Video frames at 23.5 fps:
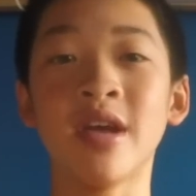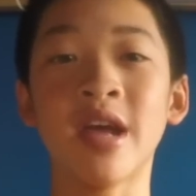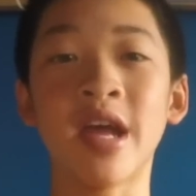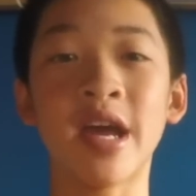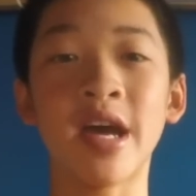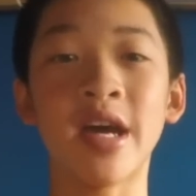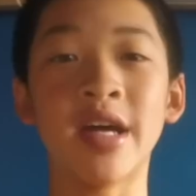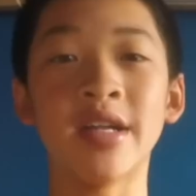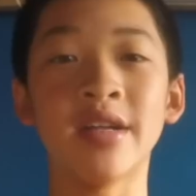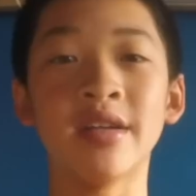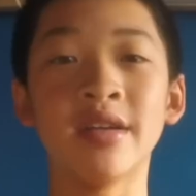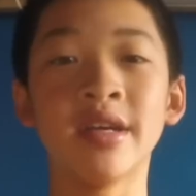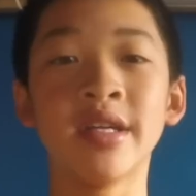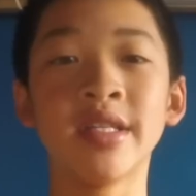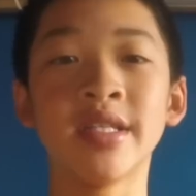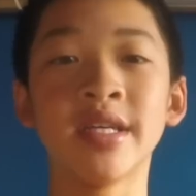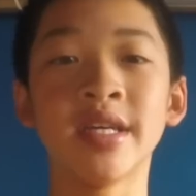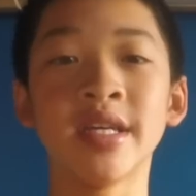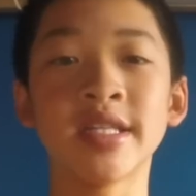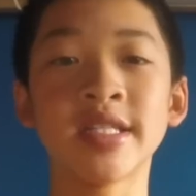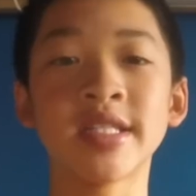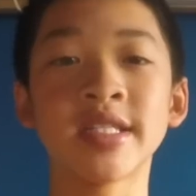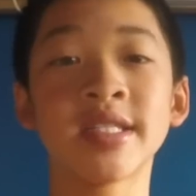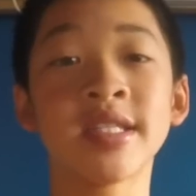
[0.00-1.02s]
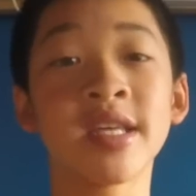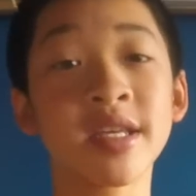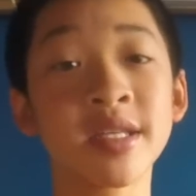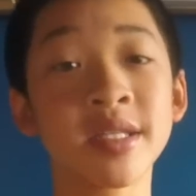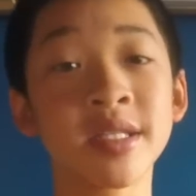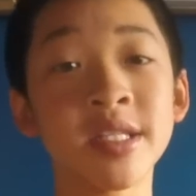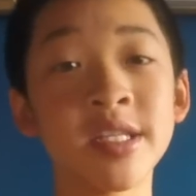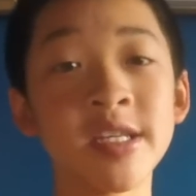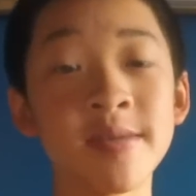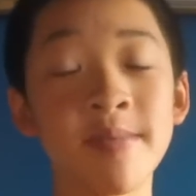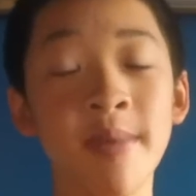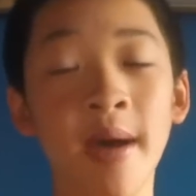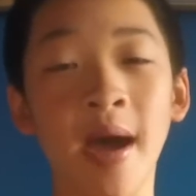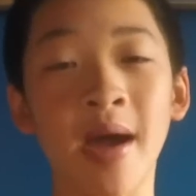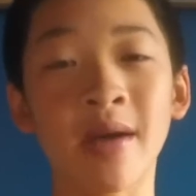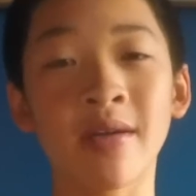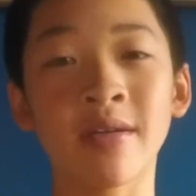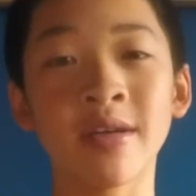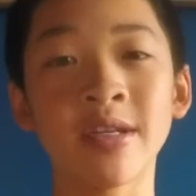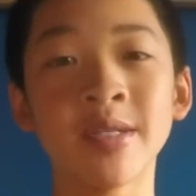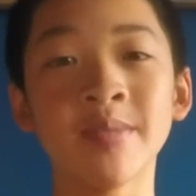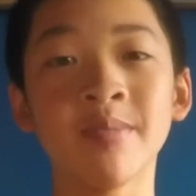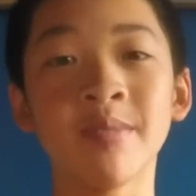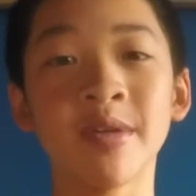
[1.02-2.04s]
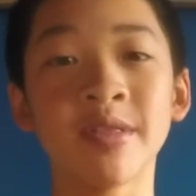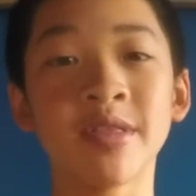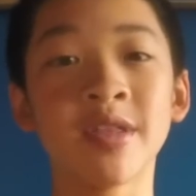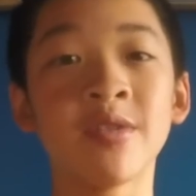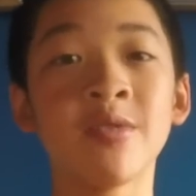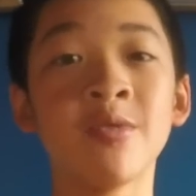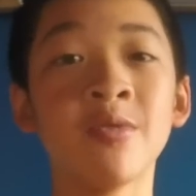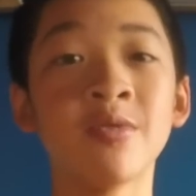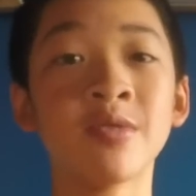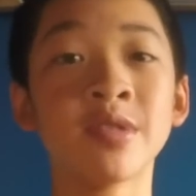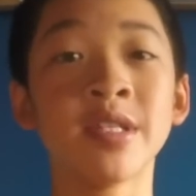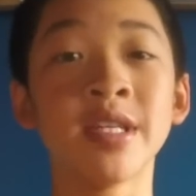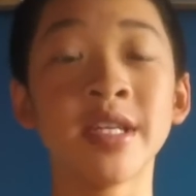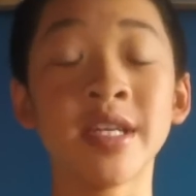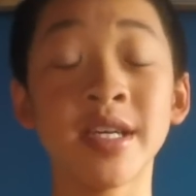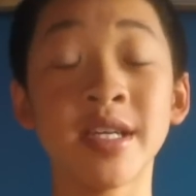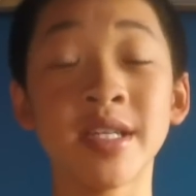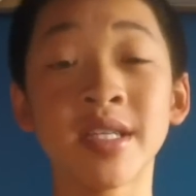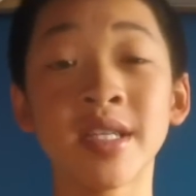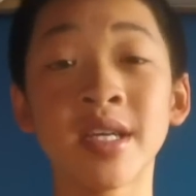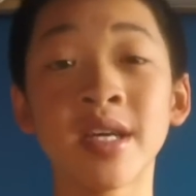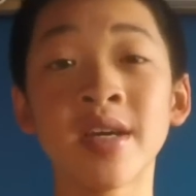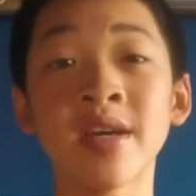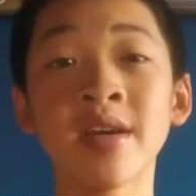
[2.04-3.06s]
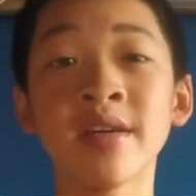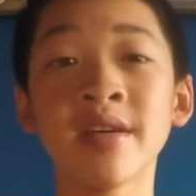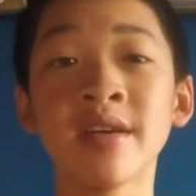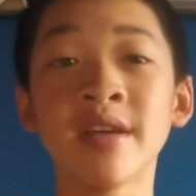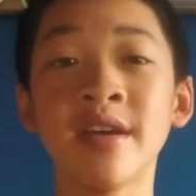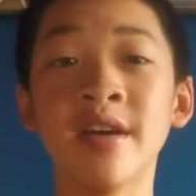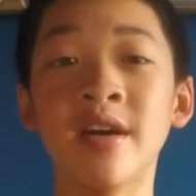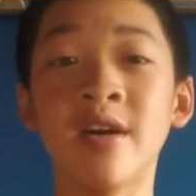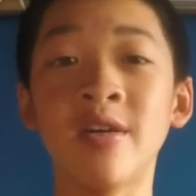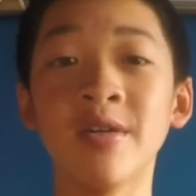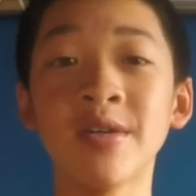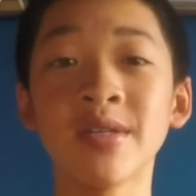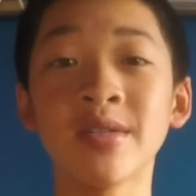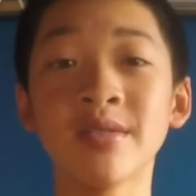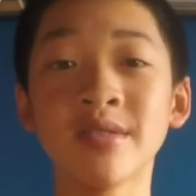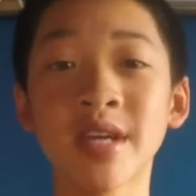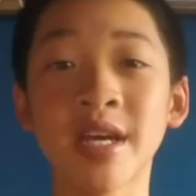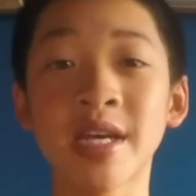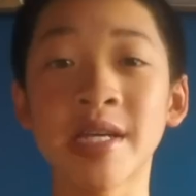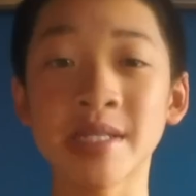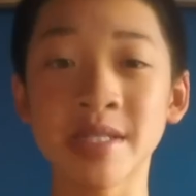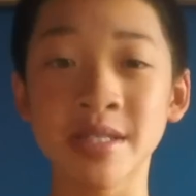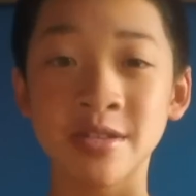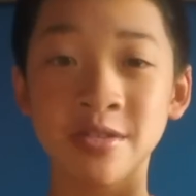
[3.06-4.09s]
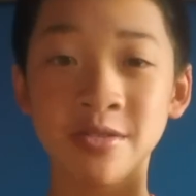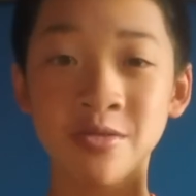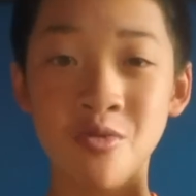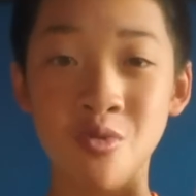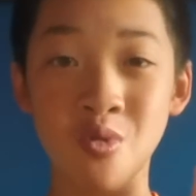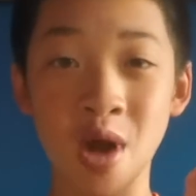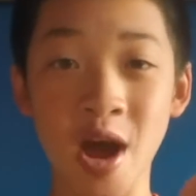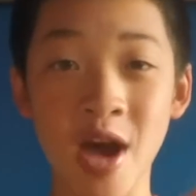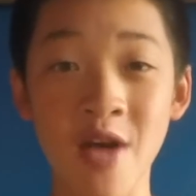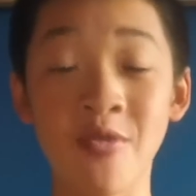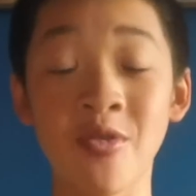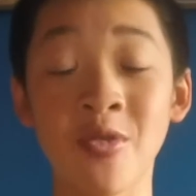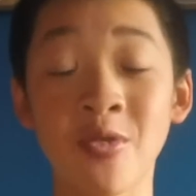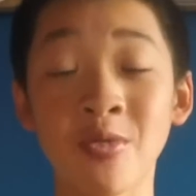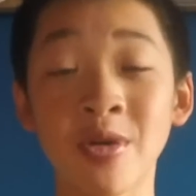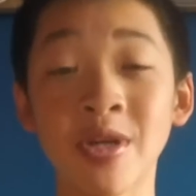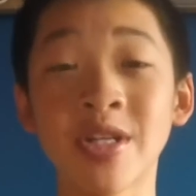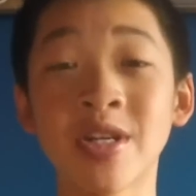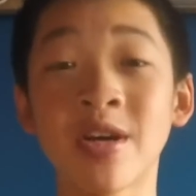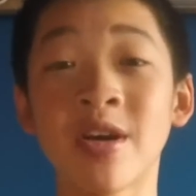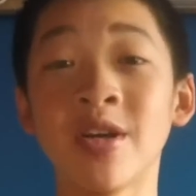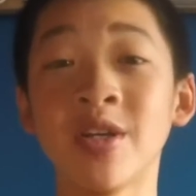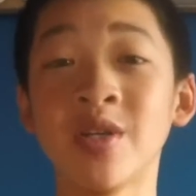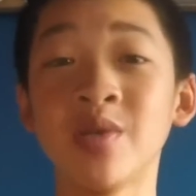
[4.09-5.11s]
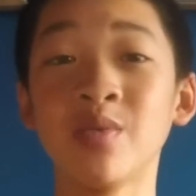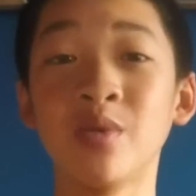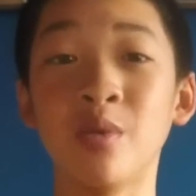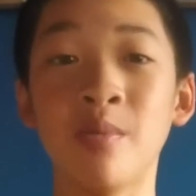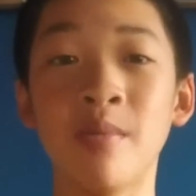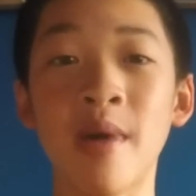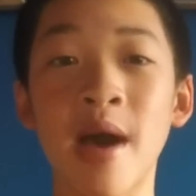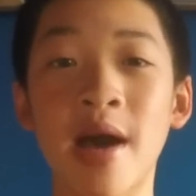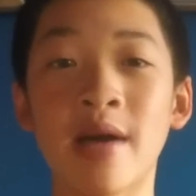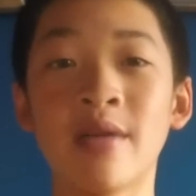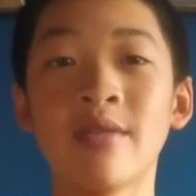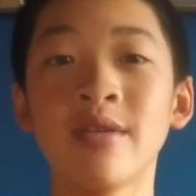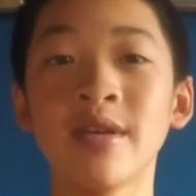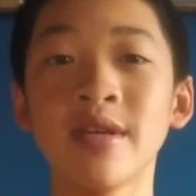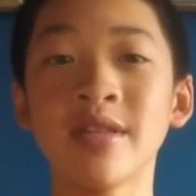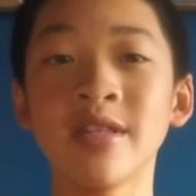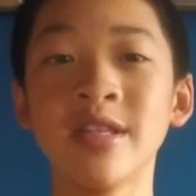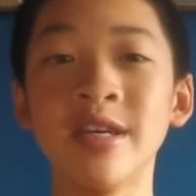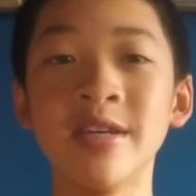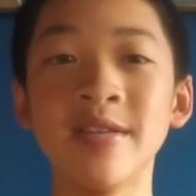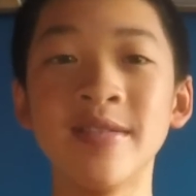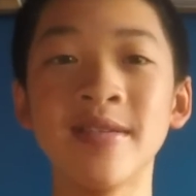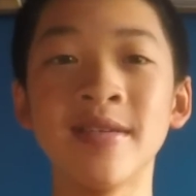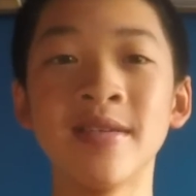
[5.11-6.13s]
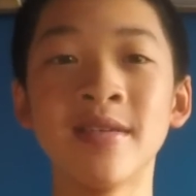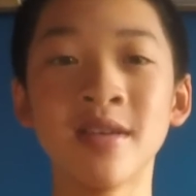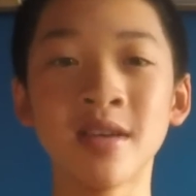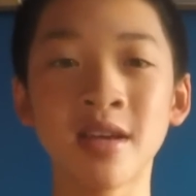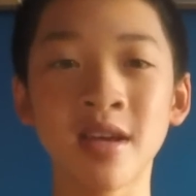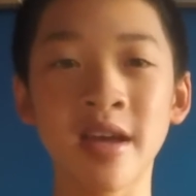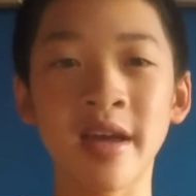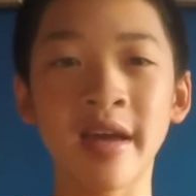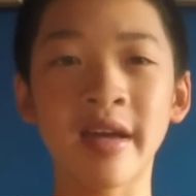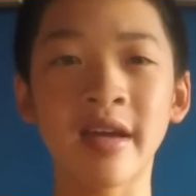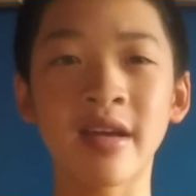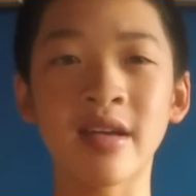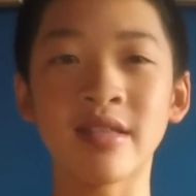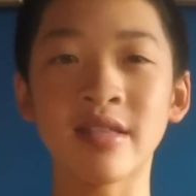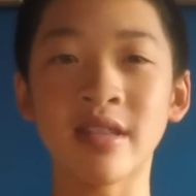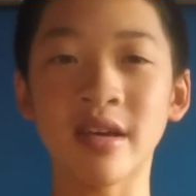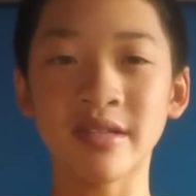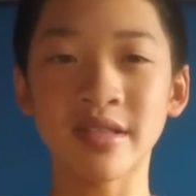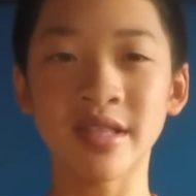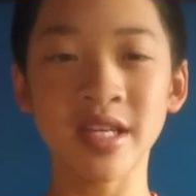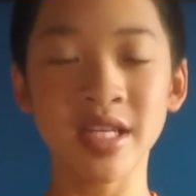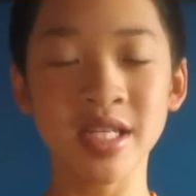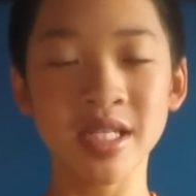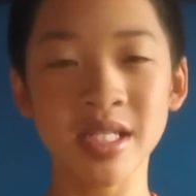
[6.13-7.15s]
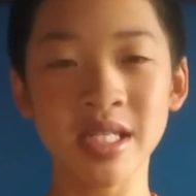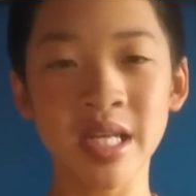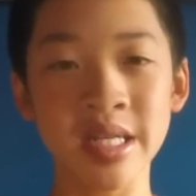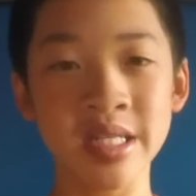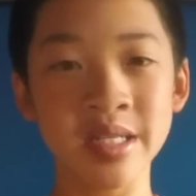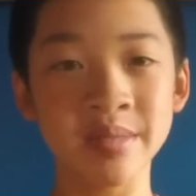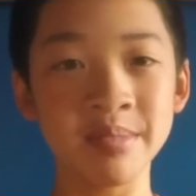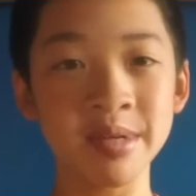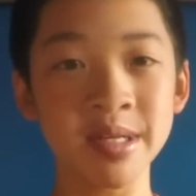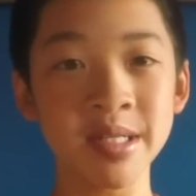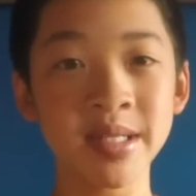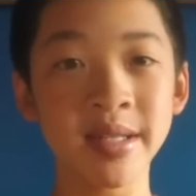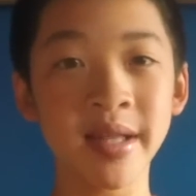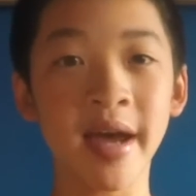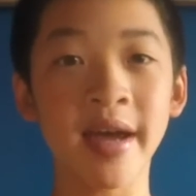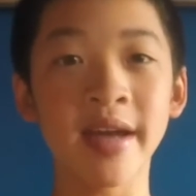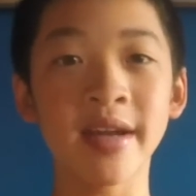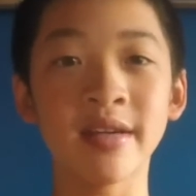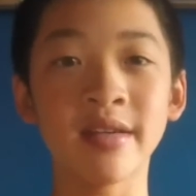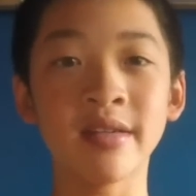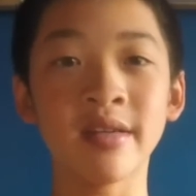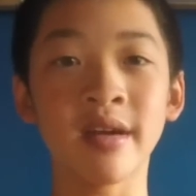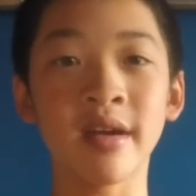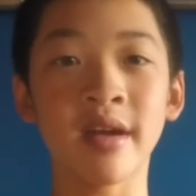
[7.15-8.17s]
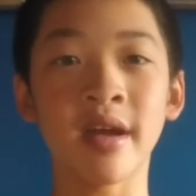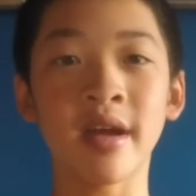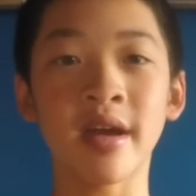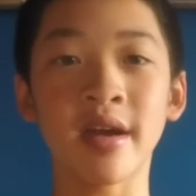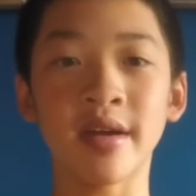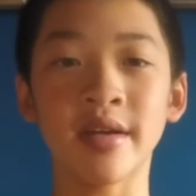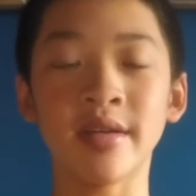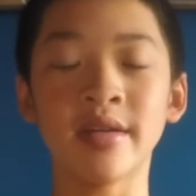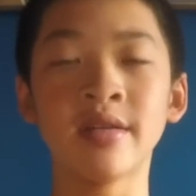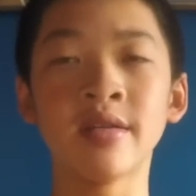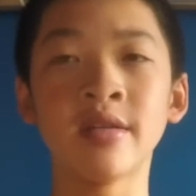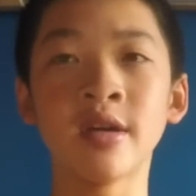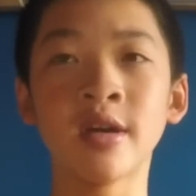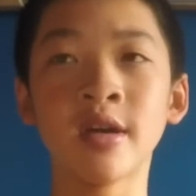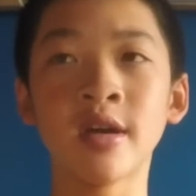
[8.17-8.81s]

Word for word: and it takes 6D batteries, but the cool thing is it also takes the Rival rechargeable battery thing, and that thing is said to be lighter, and